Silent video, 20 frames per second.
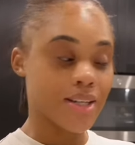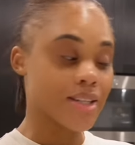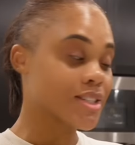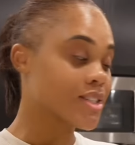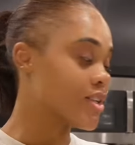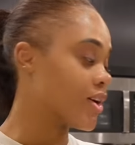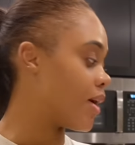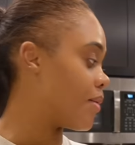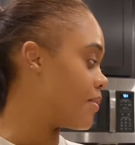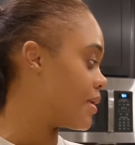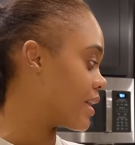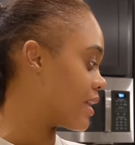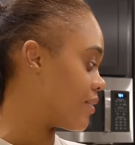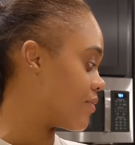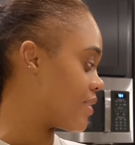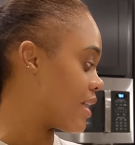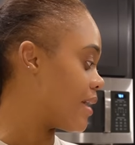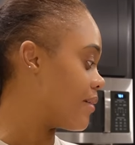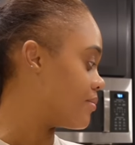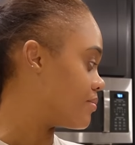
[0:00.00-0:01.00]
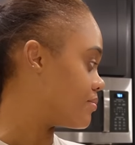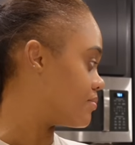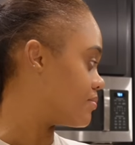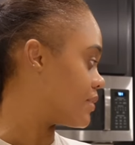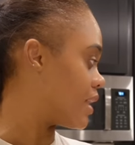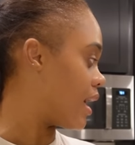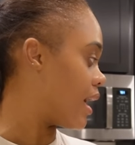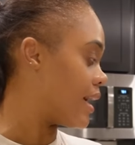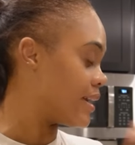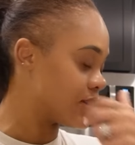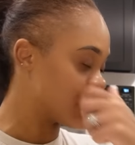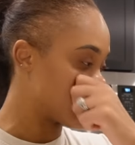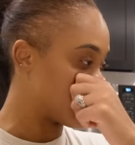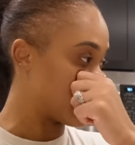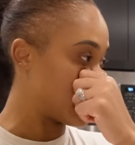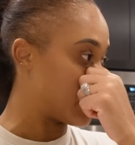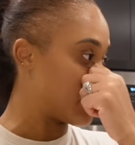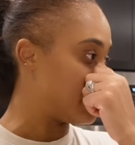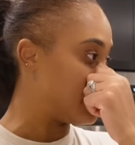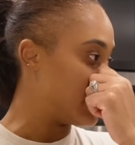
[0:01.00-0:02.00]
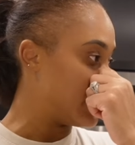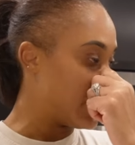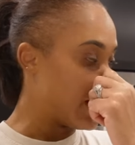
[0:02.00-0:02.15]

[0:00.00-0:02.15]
So I'm gonna give them the ice cream.